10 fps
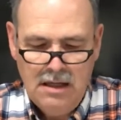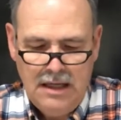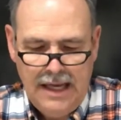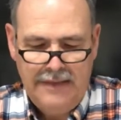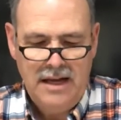
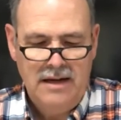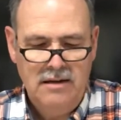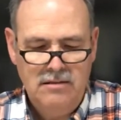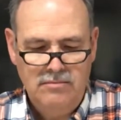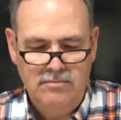And then
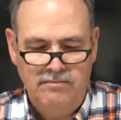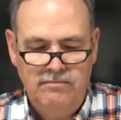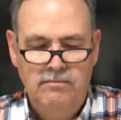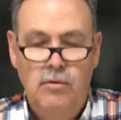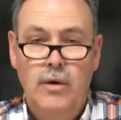
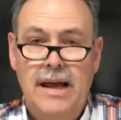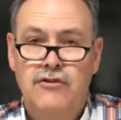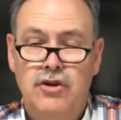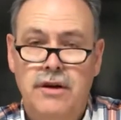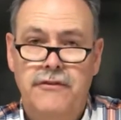we have
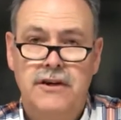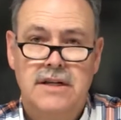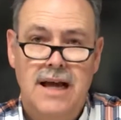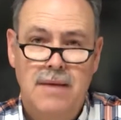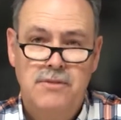two different
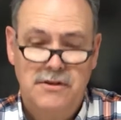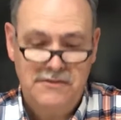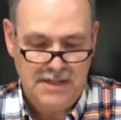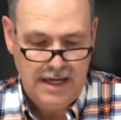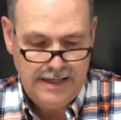types of
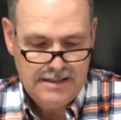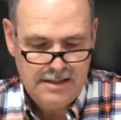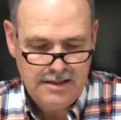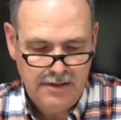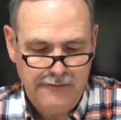
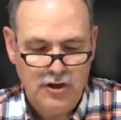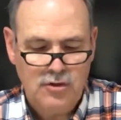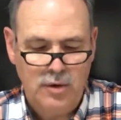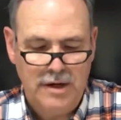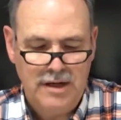signs. The first
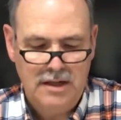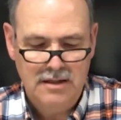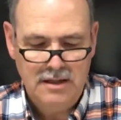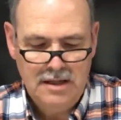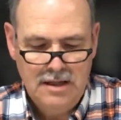one
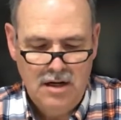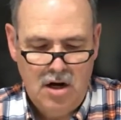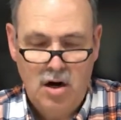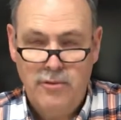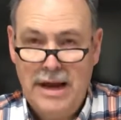
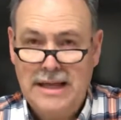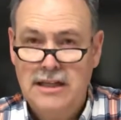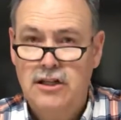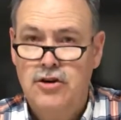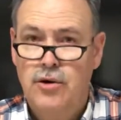are
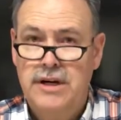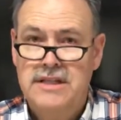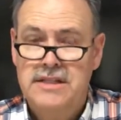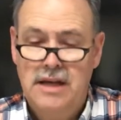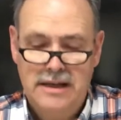regulatory
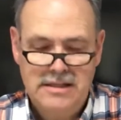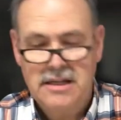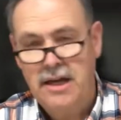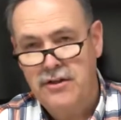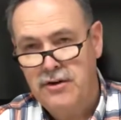signs.
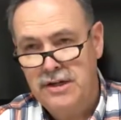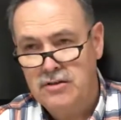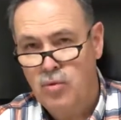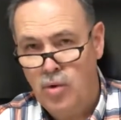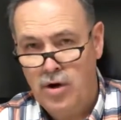The other
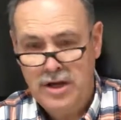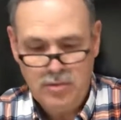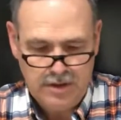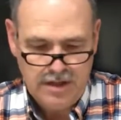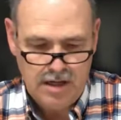is warning,
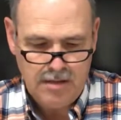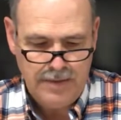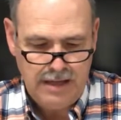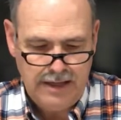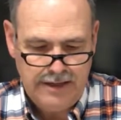we'll talk
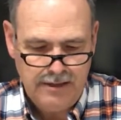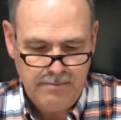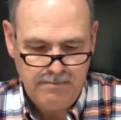about later.